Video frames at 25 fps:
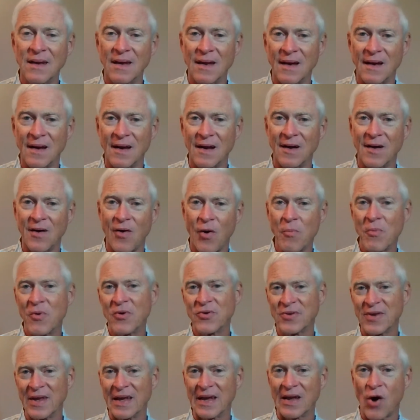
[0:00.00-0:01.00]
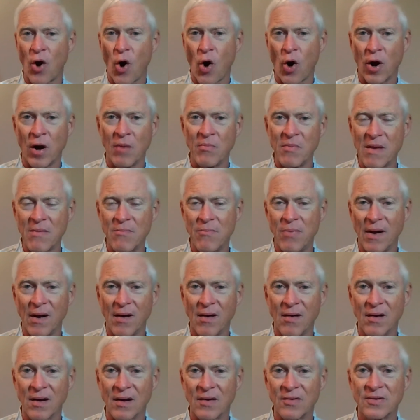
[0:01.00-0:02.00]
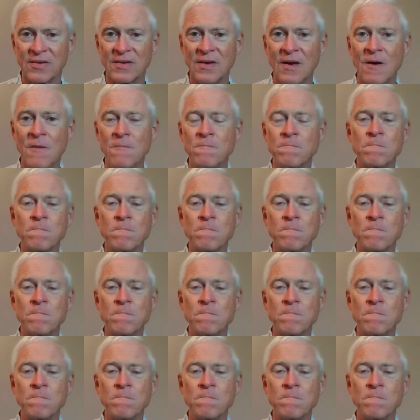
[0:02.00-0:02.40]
almost like Army barracks.